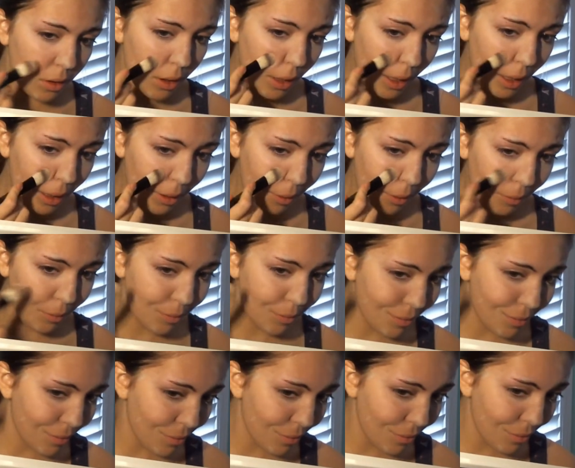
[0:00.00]
like,
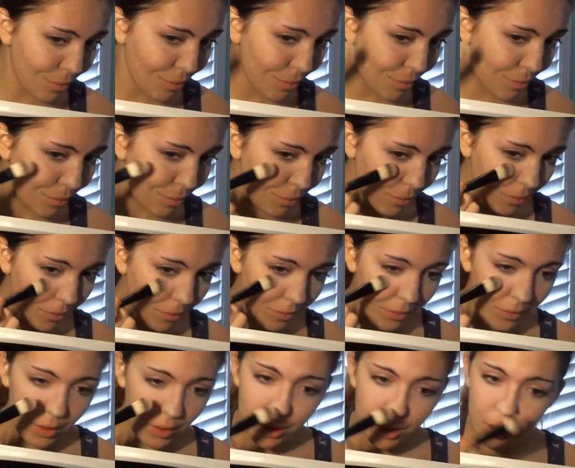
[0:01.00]

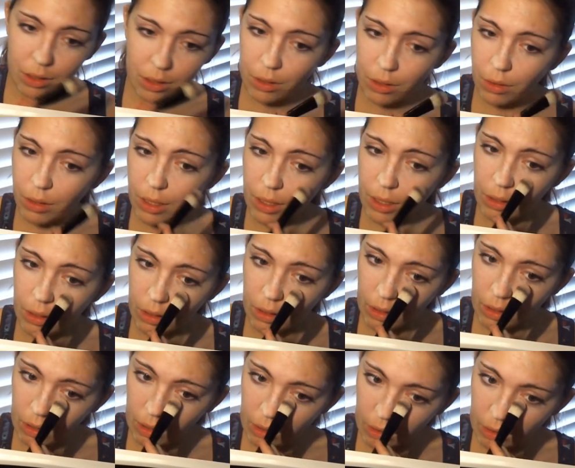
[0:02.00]
tutorial
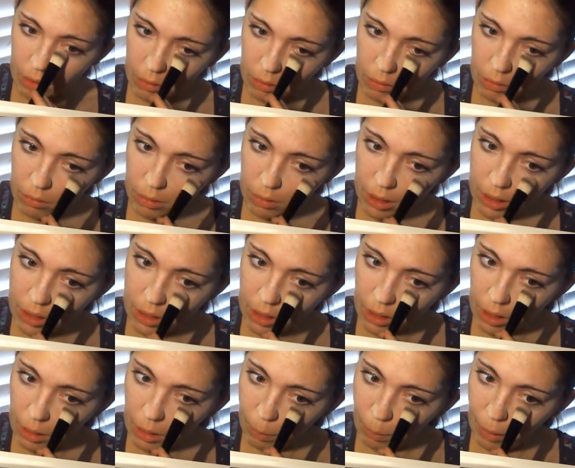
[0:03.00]
on, oh, that's a
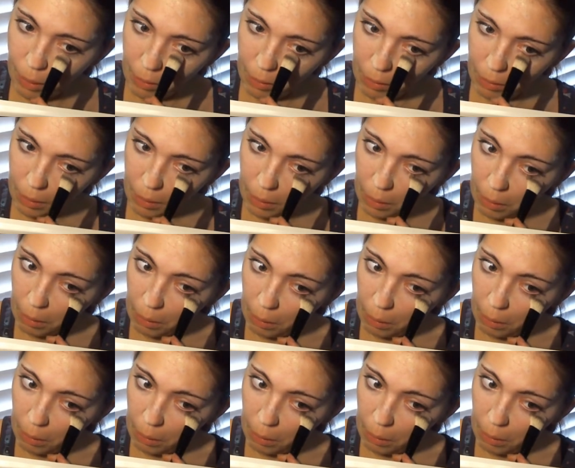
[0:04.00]
lot of powder.